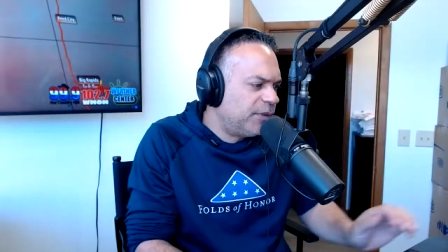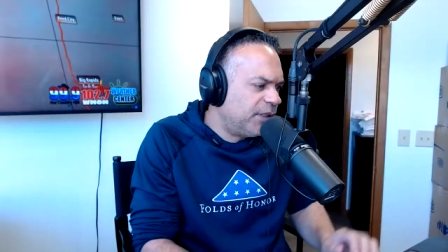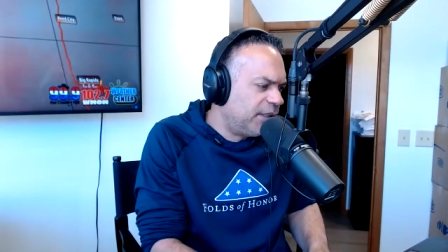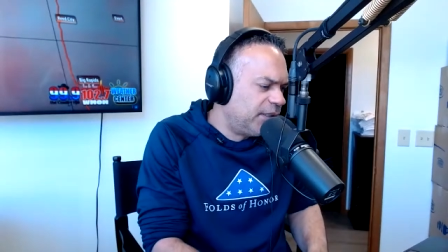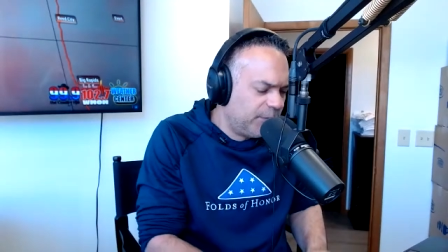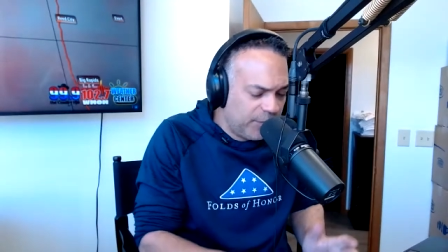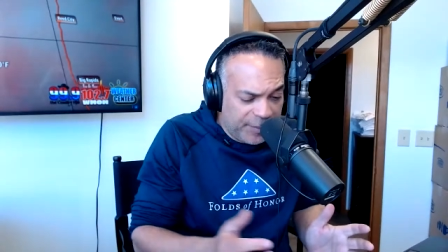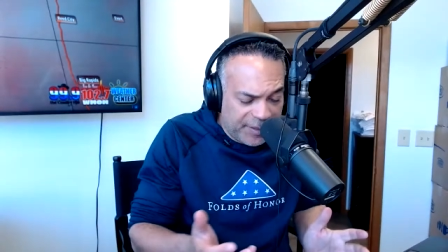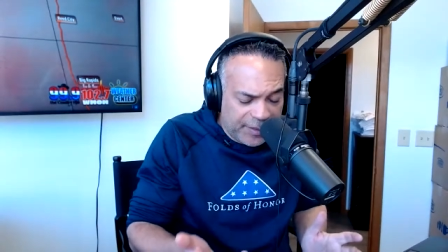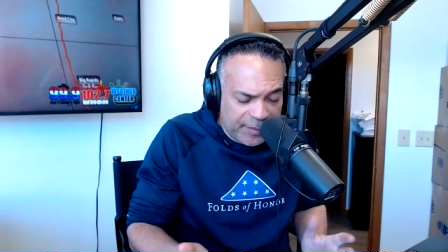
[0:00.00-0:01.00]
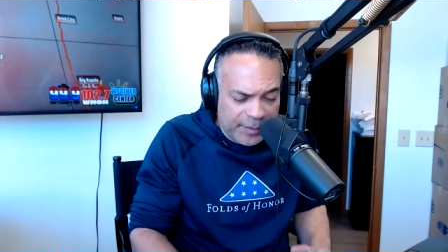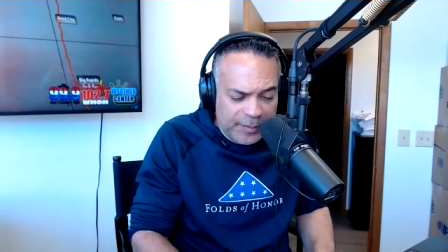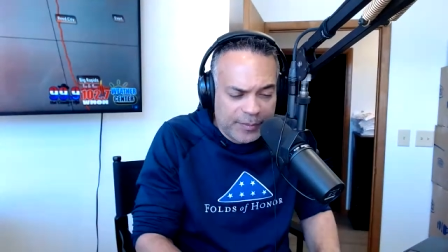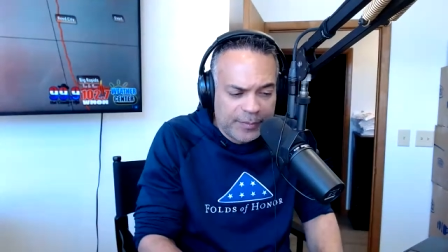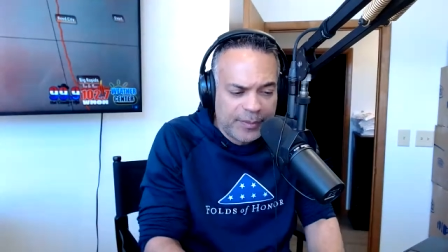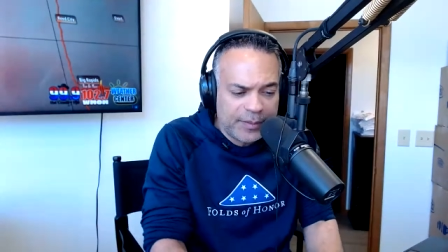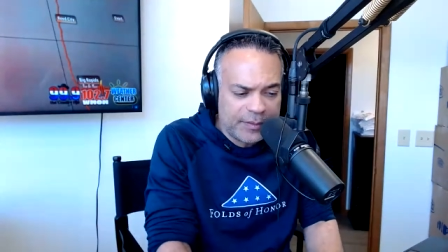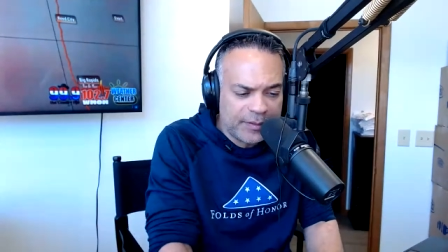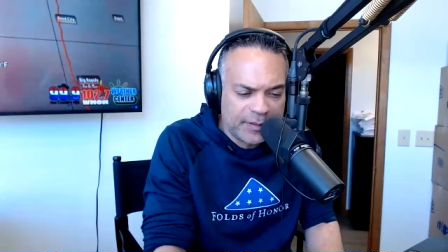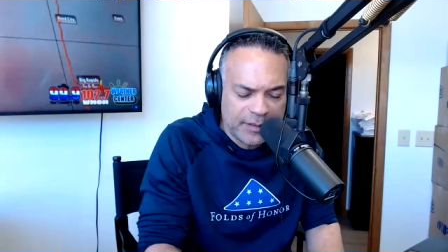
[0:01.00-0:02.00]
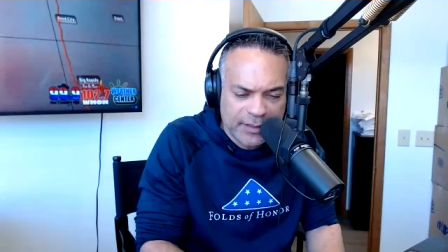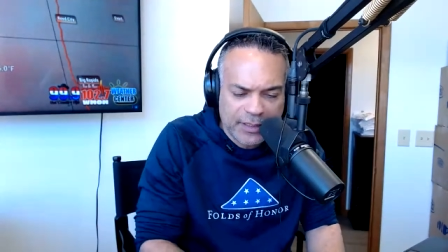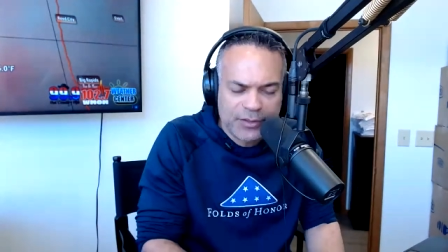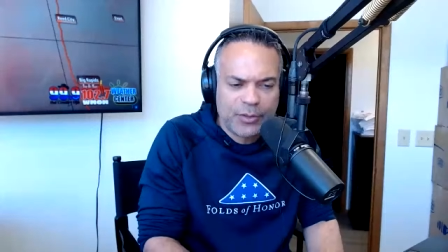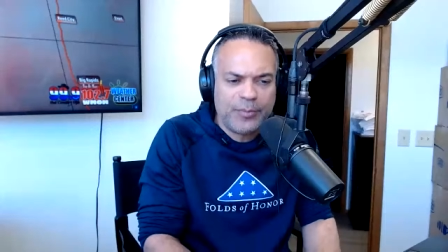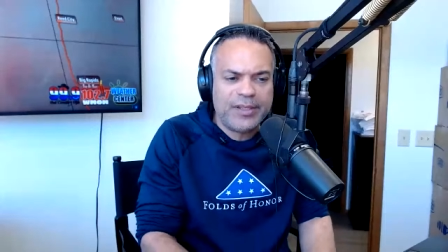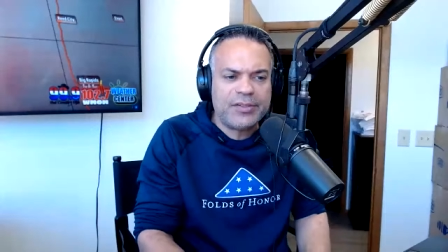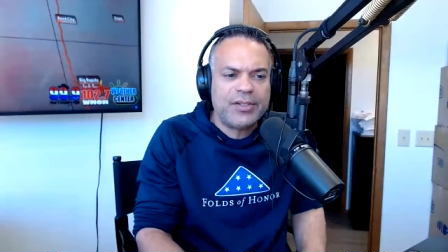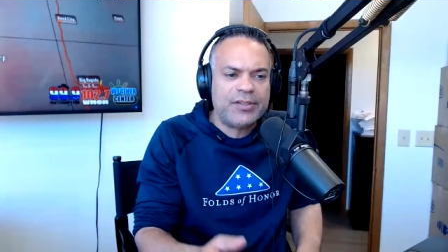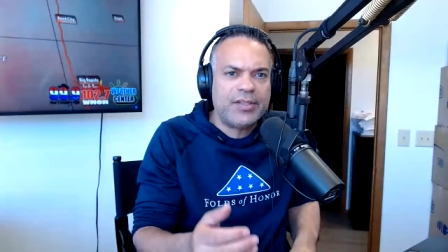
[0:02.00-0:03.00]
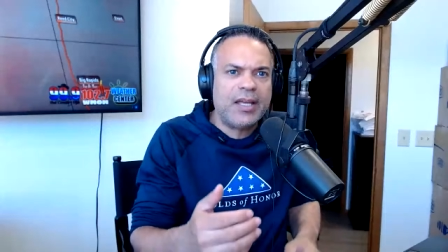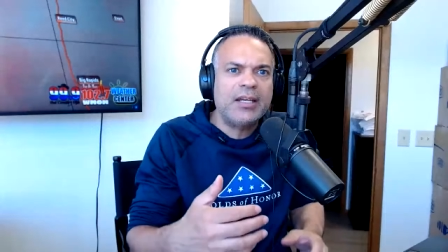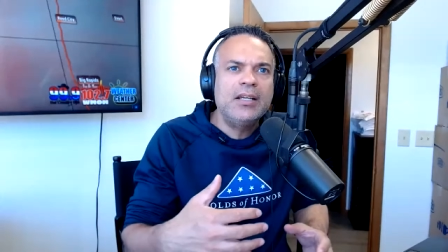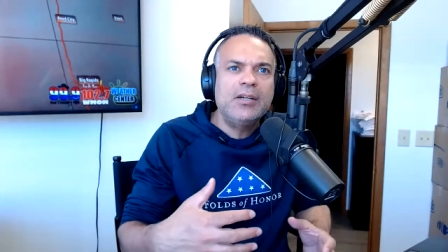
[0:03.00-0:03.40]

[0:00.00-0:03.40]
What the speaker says: and maybe I can assume this, is that